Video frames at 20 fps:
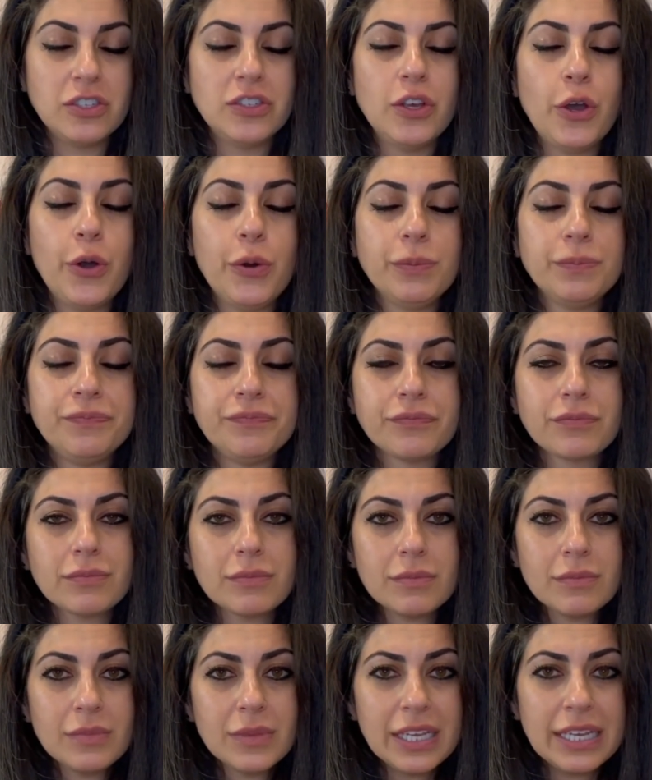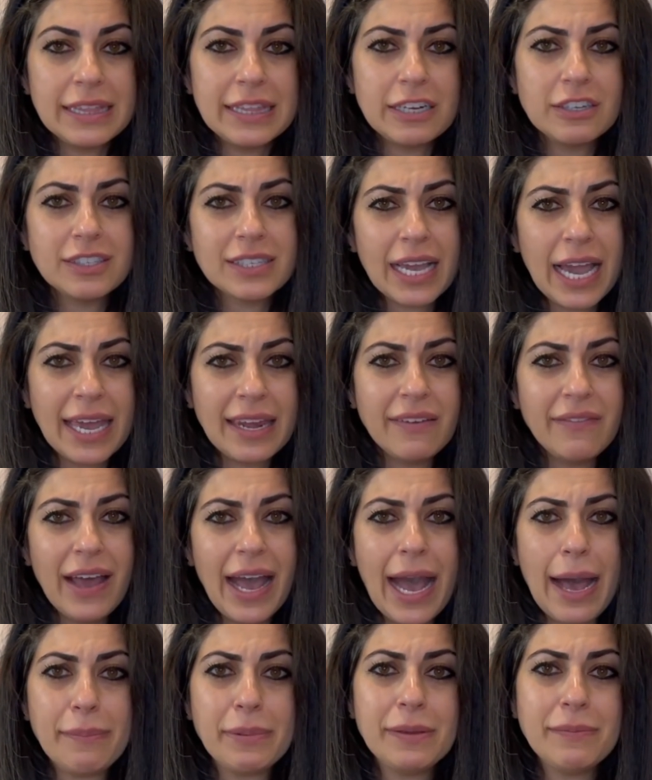So there's kind of a
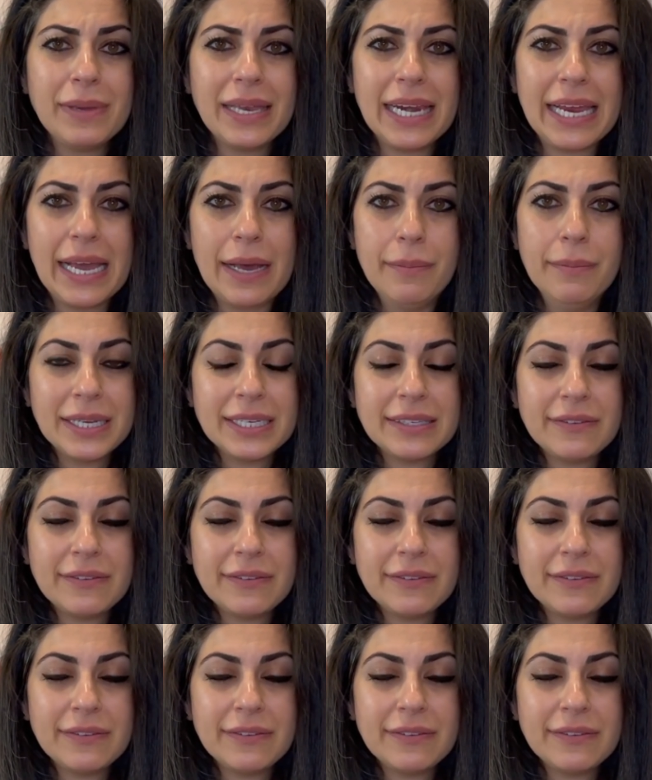happy medium, because